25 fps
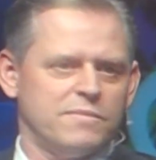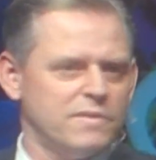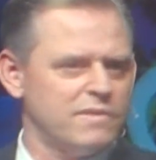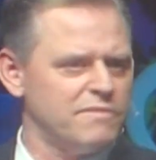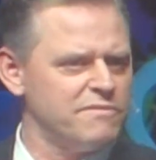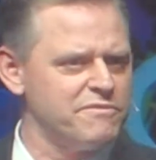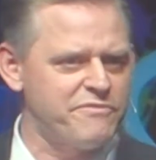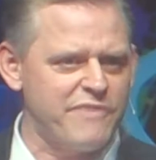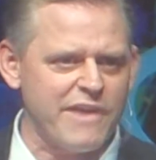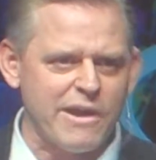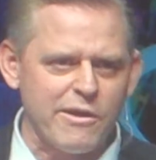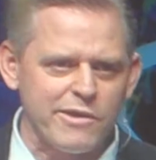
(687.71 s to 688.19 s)

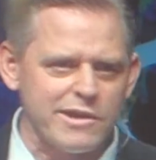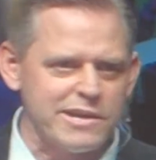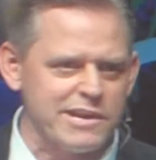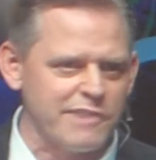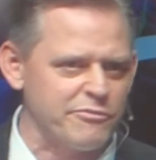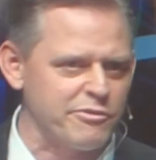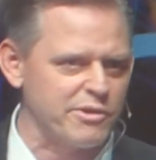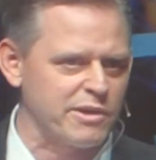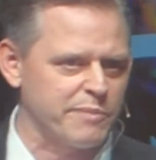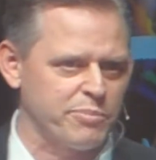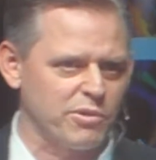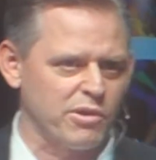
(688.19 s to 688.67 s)
Very
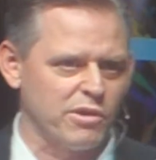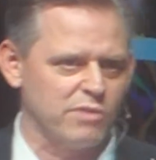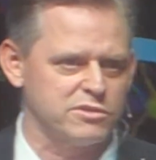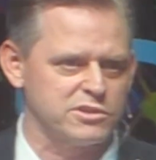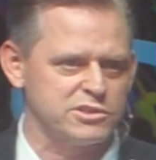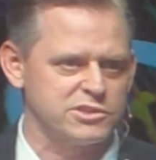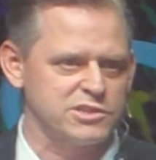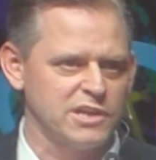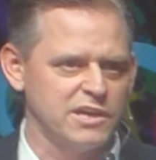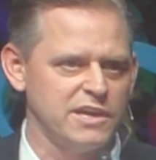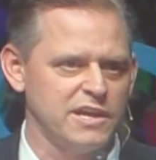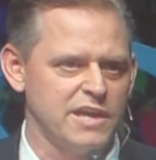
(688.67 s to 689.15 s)
different approach,
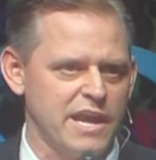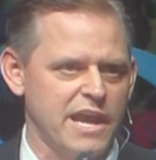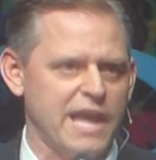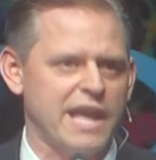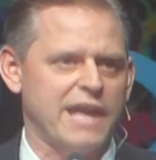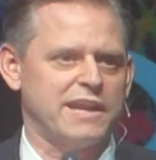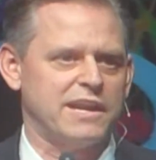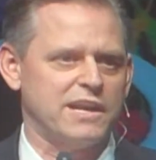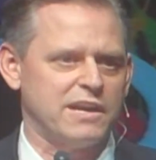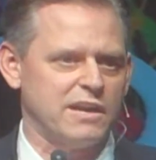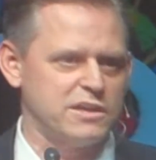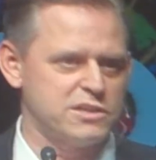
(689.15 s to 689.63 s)
and in a